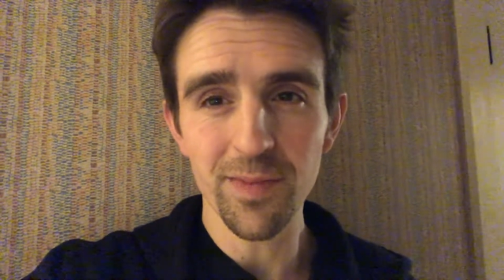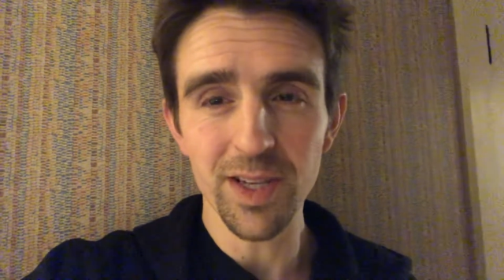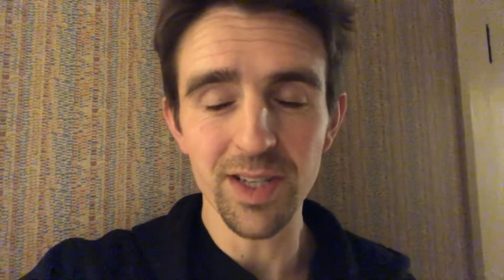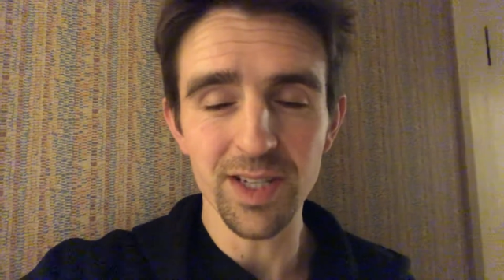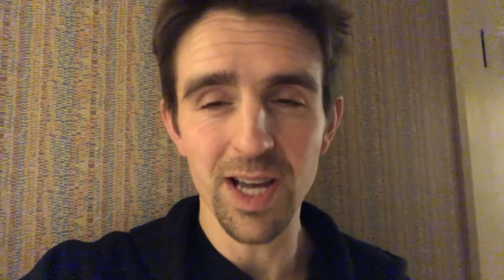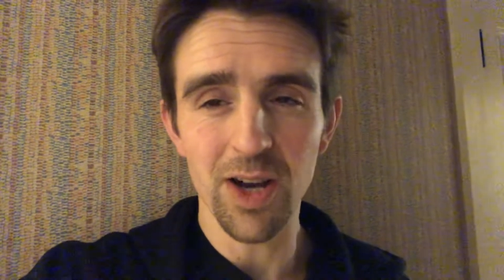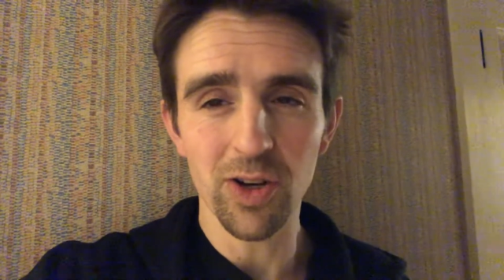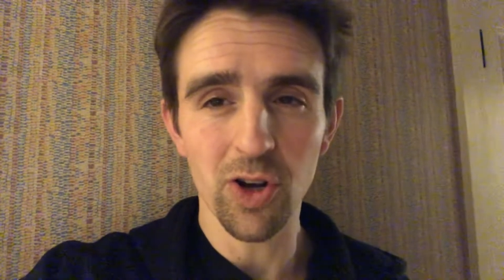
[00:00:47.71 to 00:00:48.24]
is
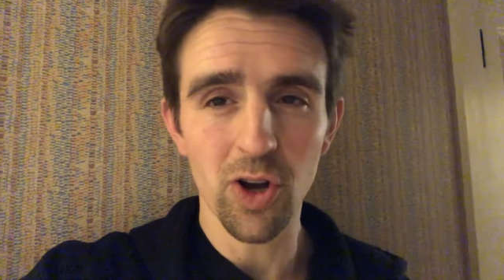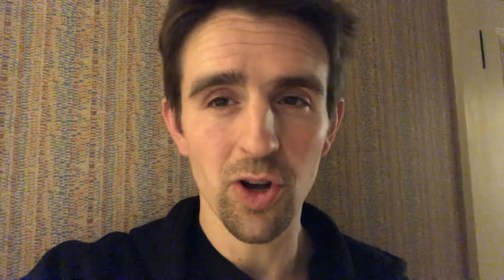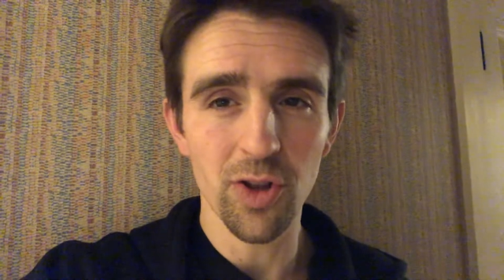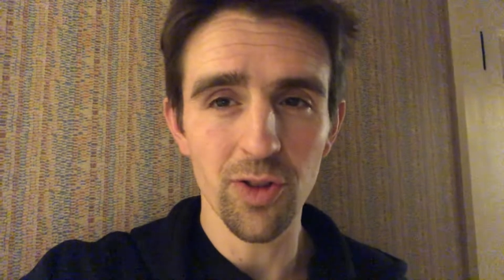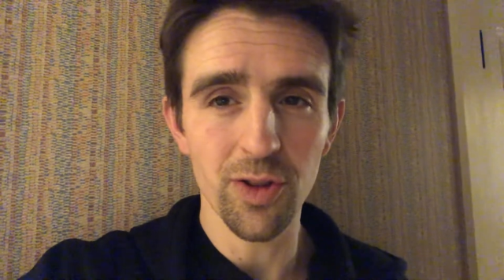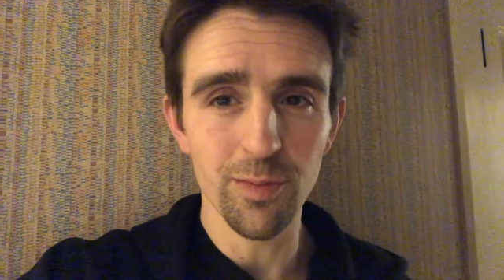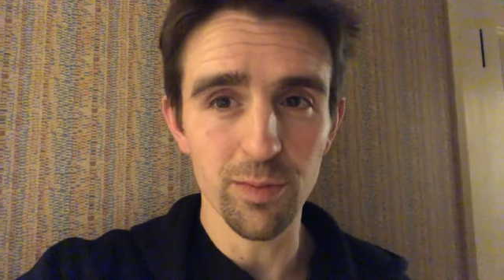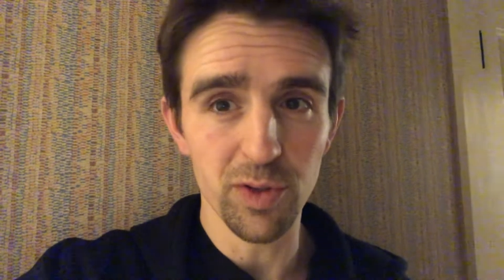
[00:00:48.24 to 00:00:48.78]
now called
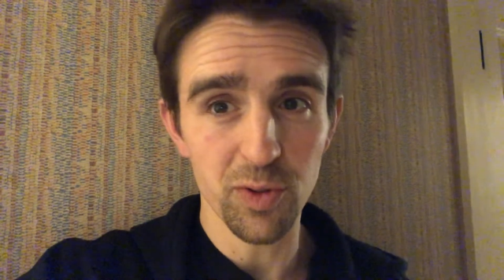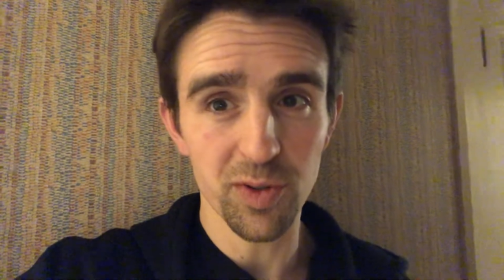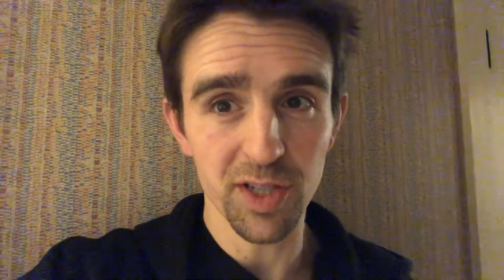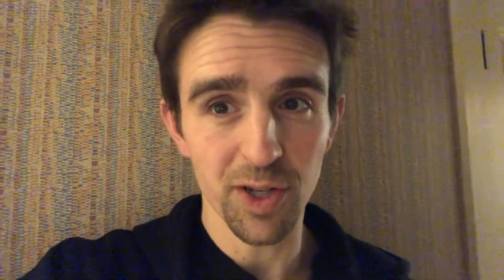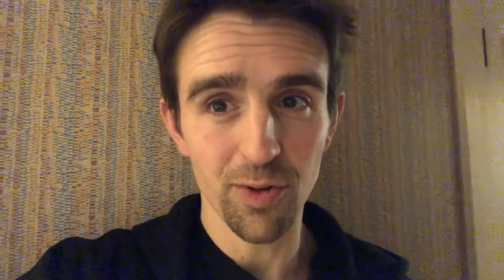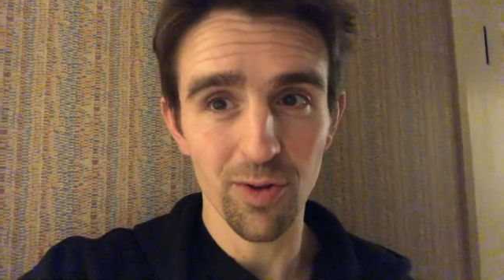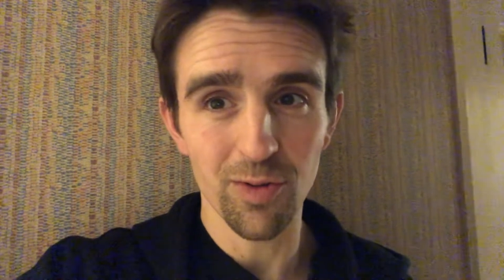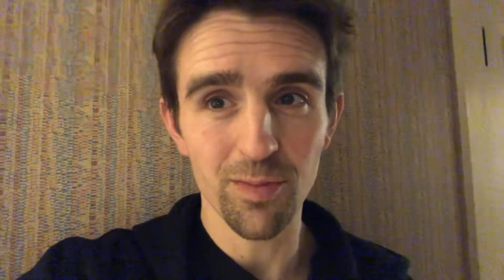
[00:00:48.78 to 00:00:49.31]
the
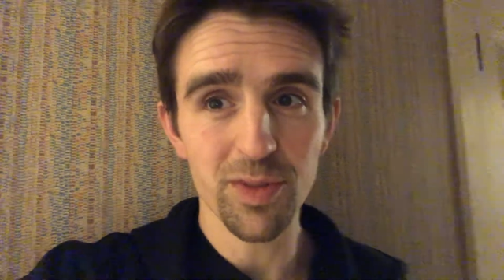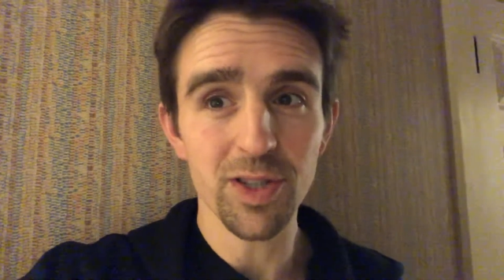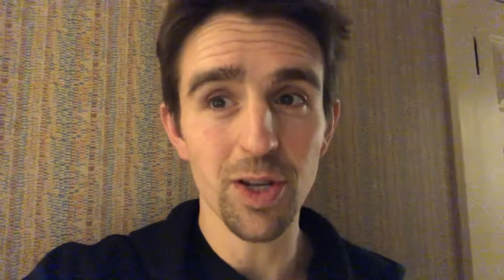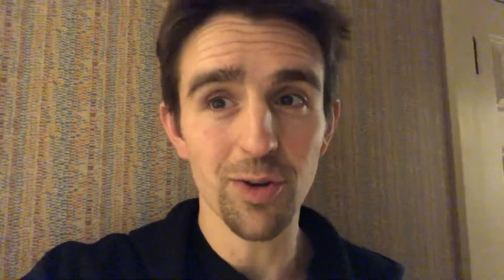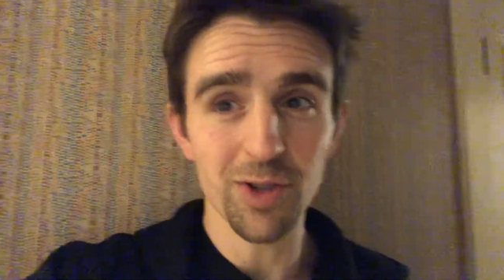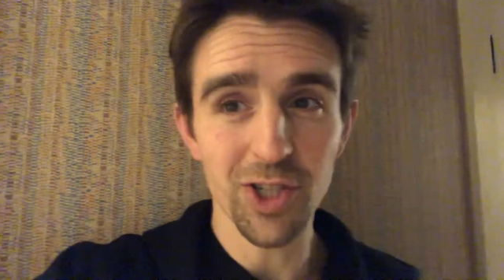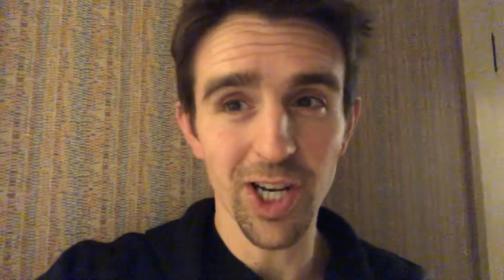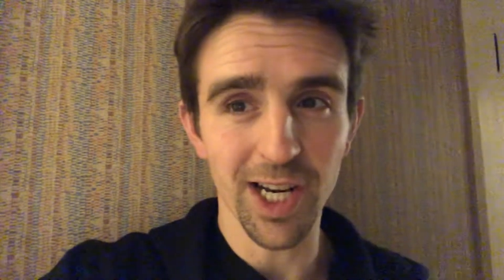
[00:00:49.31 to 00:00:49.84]
music room. So
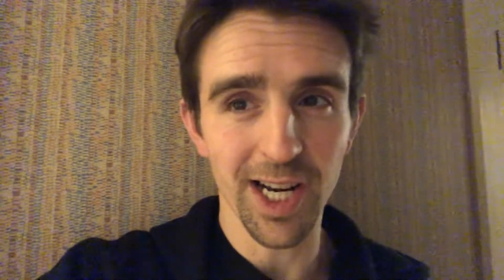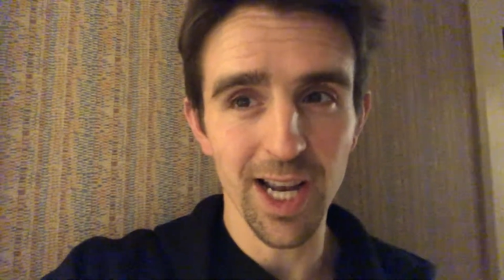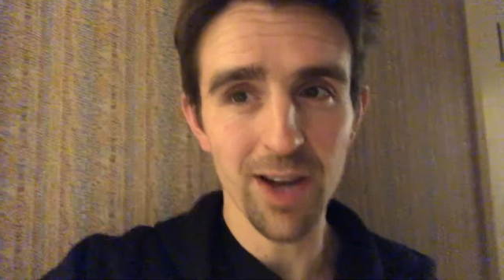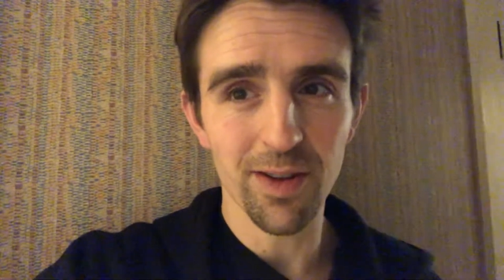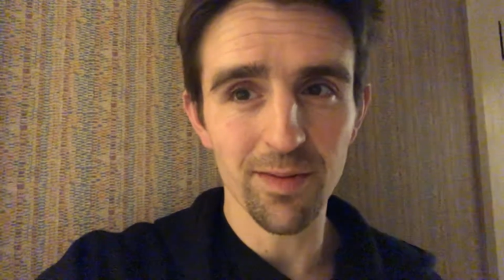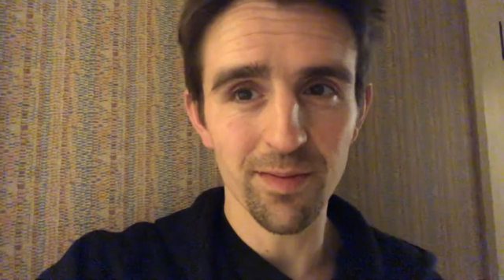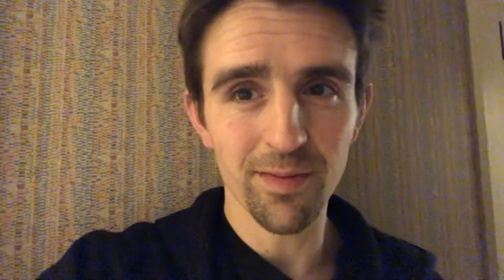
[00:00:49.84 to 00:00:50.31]
check it out.